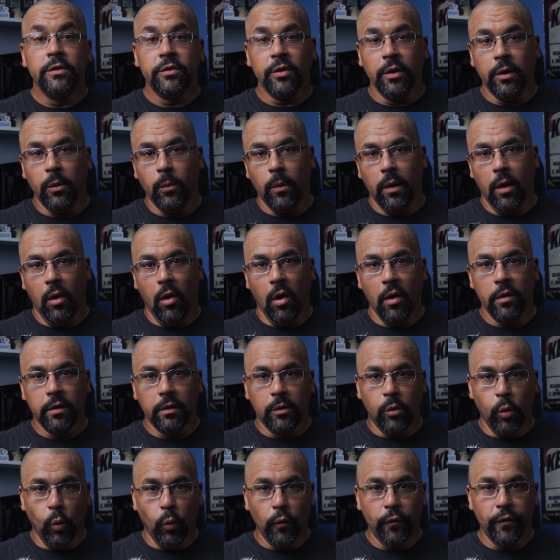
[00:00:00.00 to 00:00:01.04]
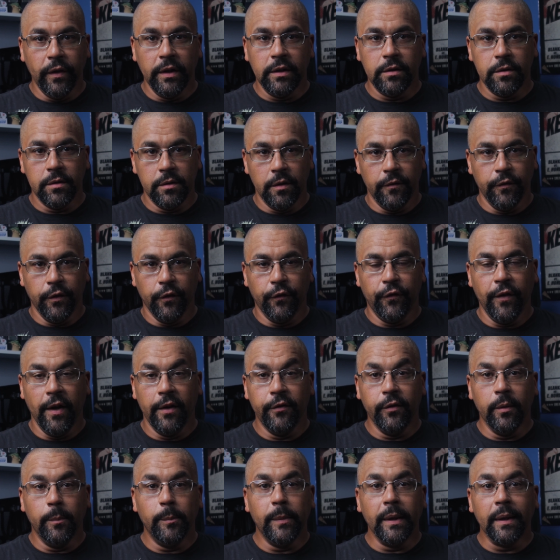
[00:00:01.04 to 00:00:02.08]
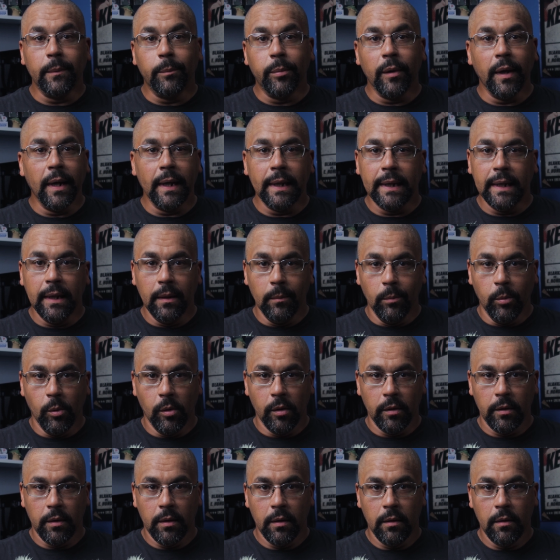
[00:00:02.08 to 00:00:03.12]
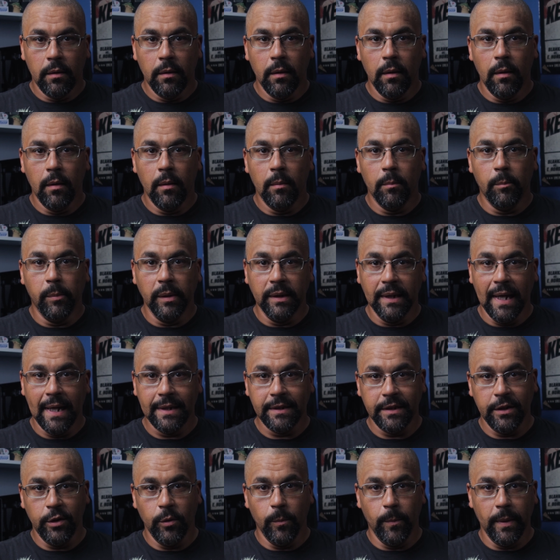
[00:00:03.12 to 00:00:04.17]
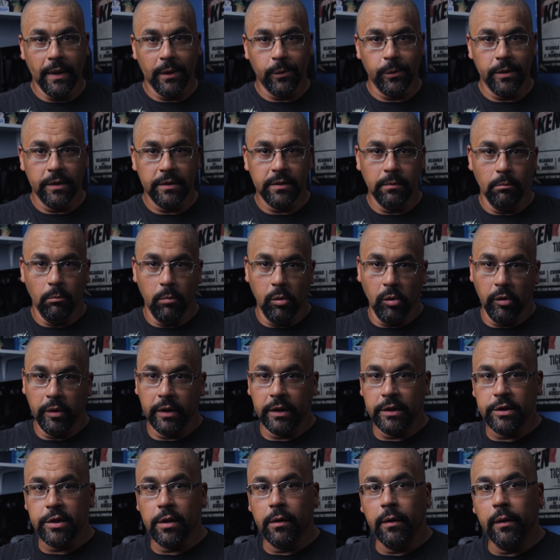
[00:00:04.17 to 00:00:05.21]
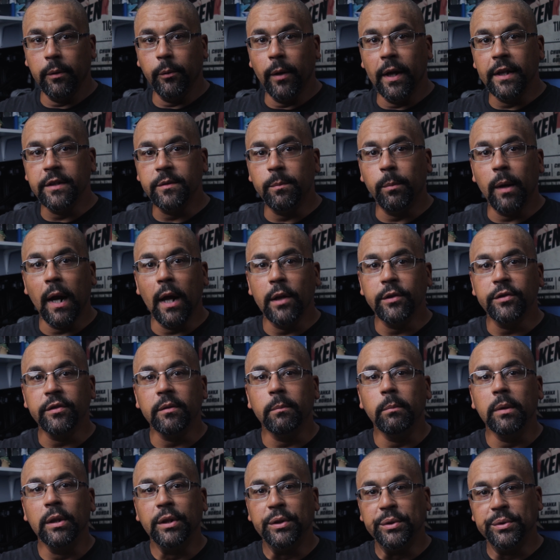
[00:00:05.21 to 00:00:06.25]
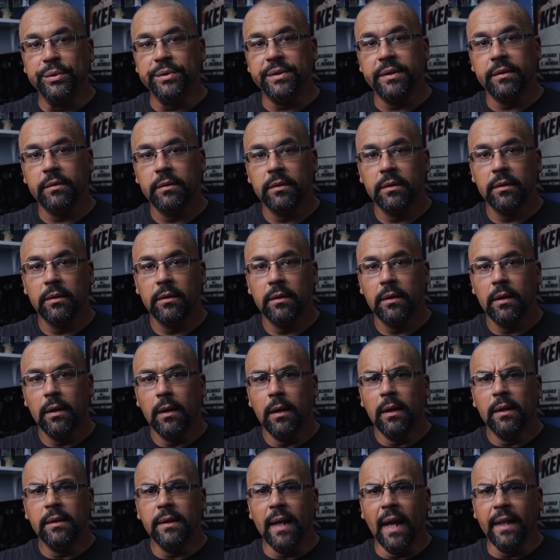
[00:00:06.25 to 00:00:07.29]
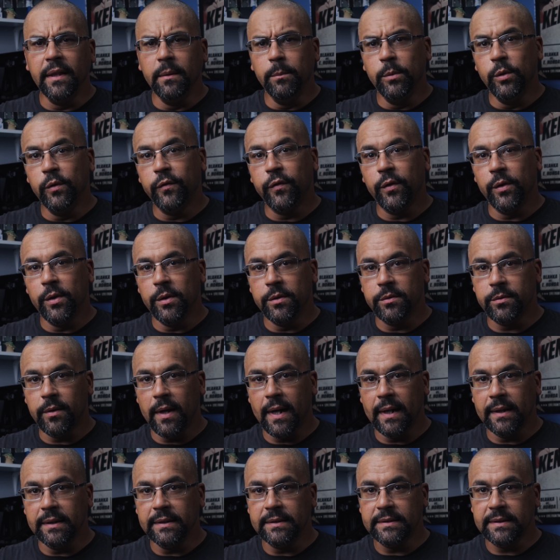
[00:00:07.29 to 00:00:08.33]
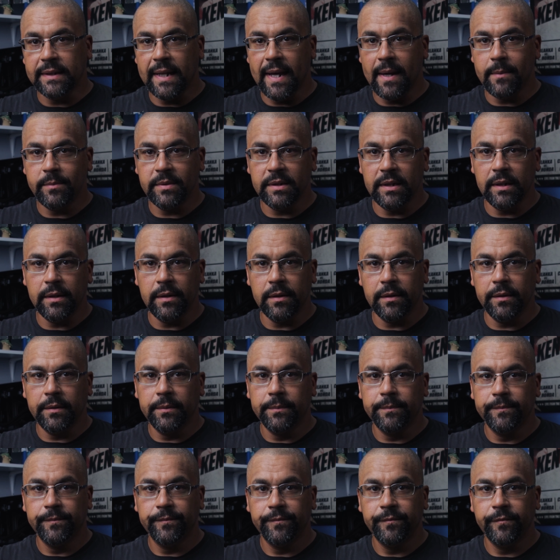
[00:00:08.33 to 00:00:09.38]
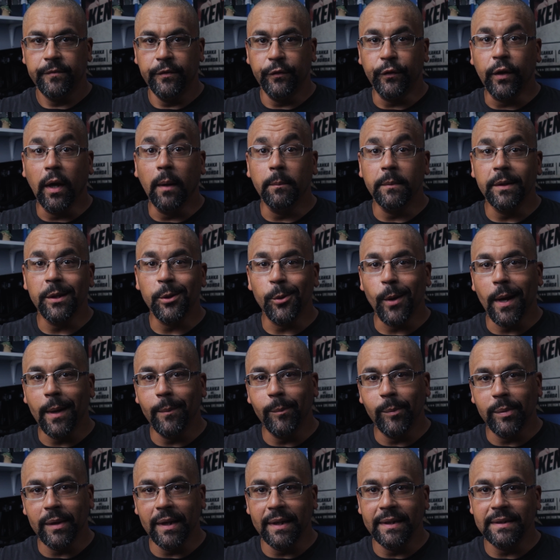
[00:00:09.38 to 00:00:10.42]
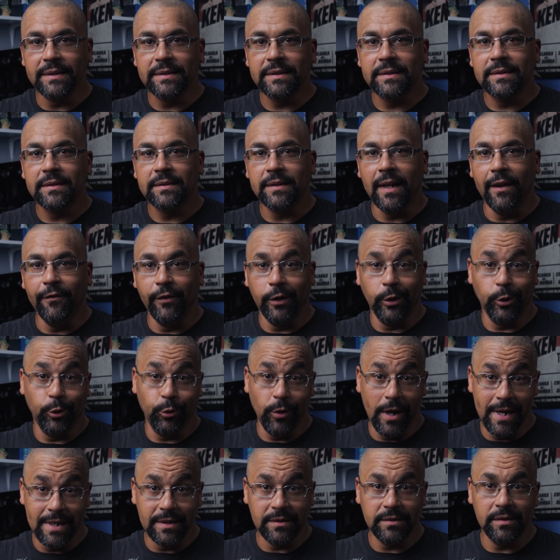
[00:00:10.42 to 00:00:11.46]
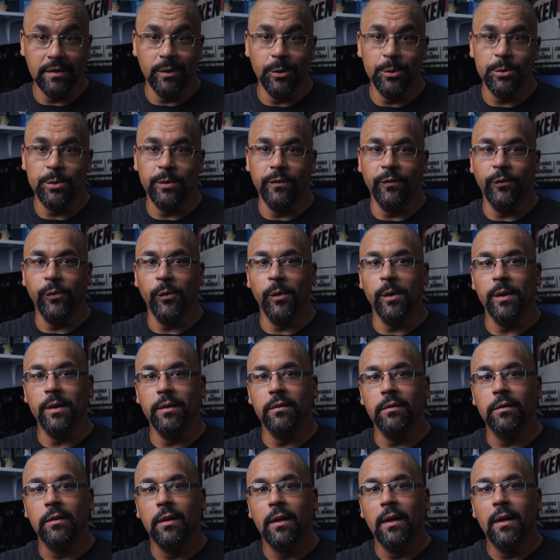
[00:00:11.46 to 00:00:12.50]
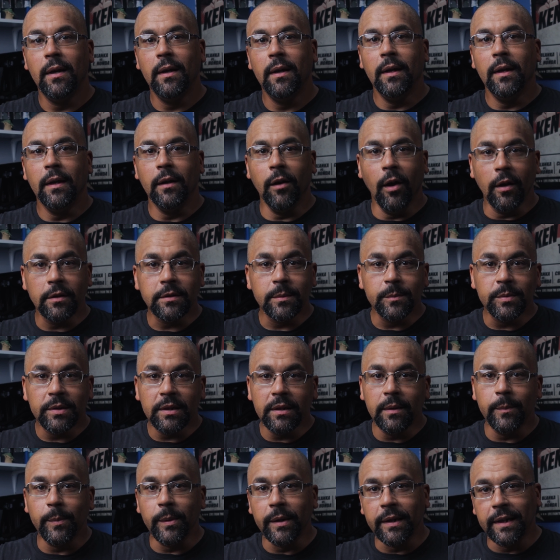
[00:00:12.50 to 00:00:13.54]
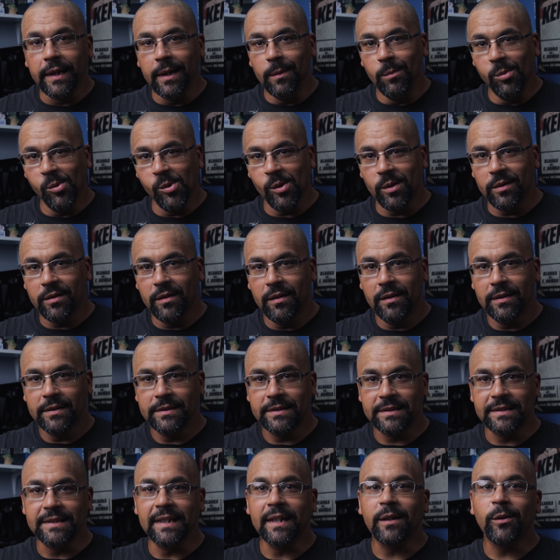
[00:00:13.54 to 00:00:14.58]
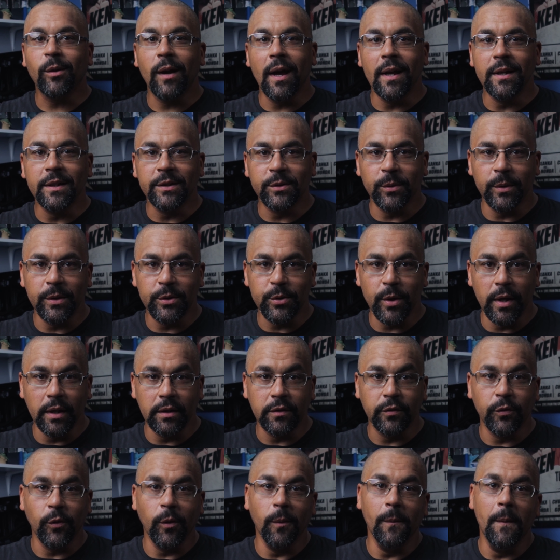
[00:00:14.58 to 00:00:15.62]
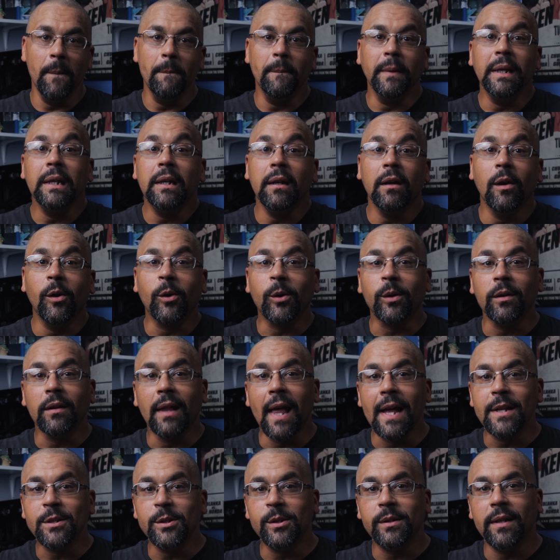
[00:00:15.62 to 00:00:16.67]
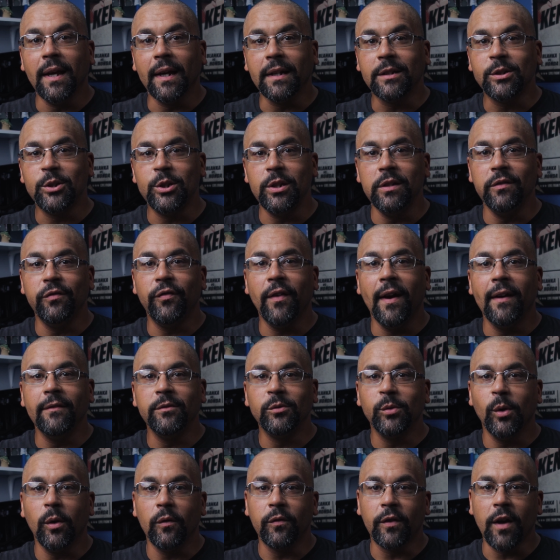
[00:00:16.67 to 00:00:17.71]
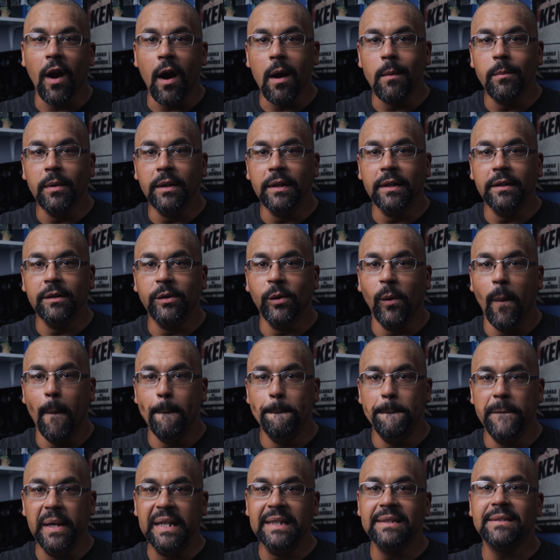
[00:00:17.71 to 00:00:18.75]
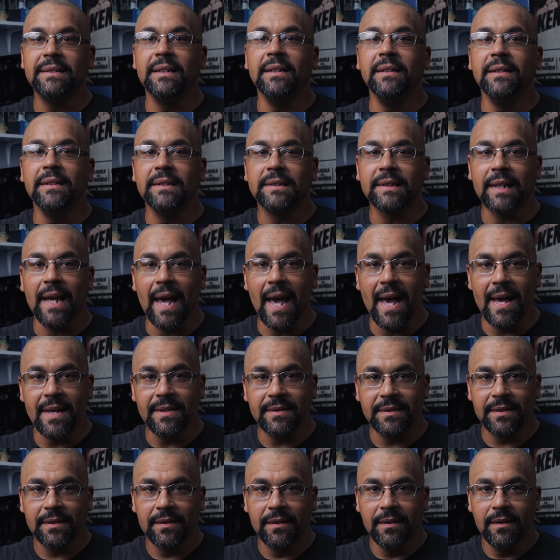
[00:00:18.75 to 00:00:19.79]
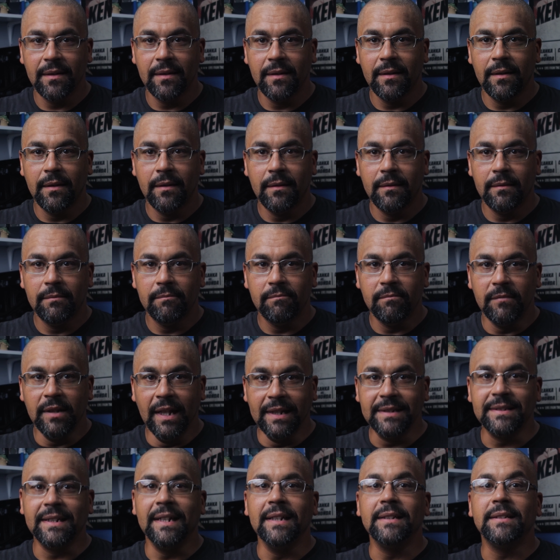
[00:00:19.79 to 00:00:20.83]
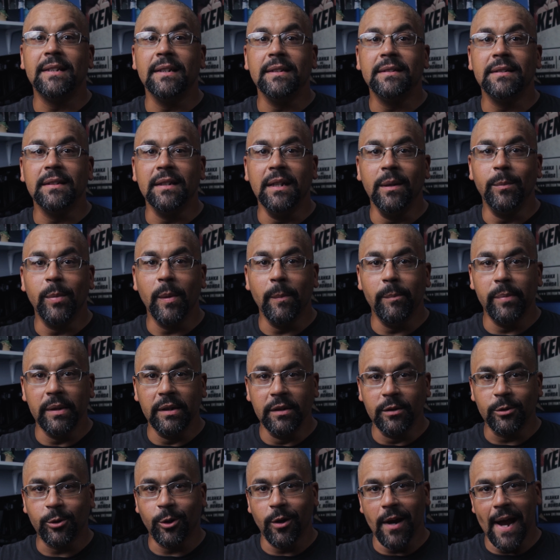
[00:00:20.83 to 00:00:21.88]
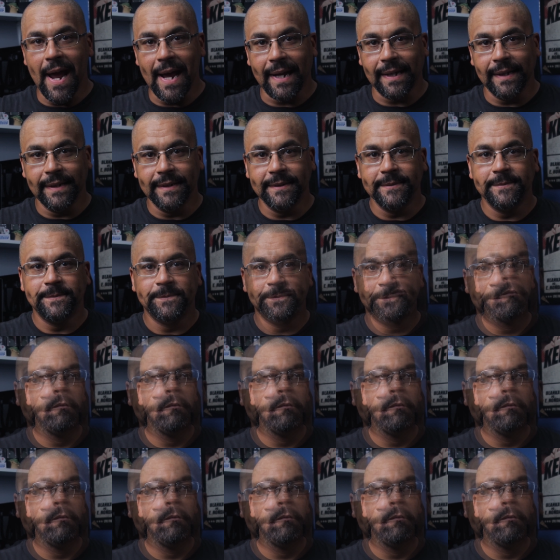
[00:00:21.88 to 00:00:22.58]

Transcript: So you want all the cool features of your favorite big brand keyboard, but not the ubiquitous and boring cherry reds, browns, or blues. Not in the mood for those Radley stabs either? You've come to the right place. I have a great solution for you. An awesome sleeper keyboard. Stick around as we transform a mediocre Logitech G512 Carbon into a beast in disguise. Let's get this sleeper build cracking.